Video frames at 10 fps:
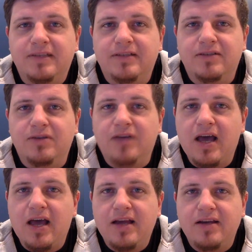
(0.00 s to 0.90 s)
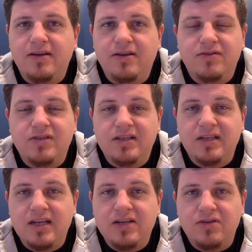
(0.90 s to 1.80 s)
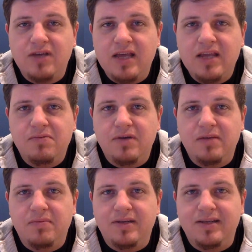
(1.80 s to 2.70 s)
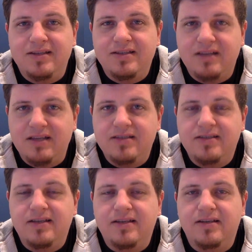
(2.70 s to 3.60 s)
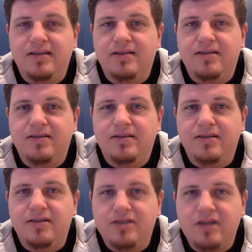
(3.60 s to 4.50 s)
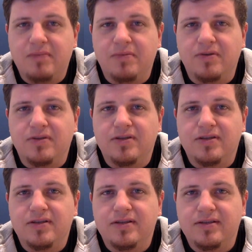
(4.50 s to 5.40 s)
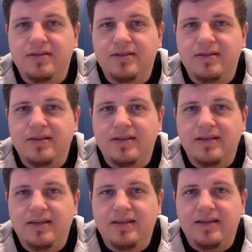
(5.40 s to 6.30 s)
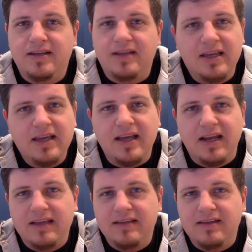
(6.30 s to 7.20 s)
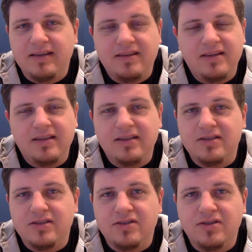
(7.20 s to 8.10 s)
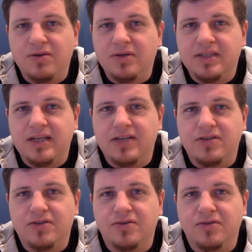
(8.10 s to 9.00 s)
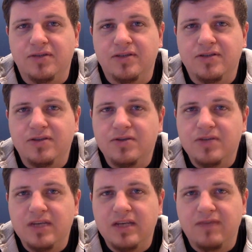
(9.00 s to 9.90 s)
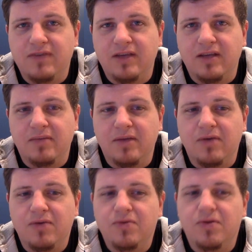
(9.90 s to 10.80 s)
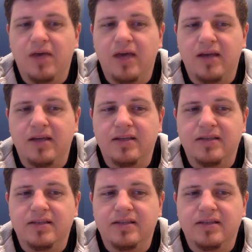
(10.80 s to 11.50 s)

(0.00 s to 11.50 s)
So God could have sent an angel to anybody, but he sends it to the shepherds. And again, I, I think this is so intentional and so significant about who God is.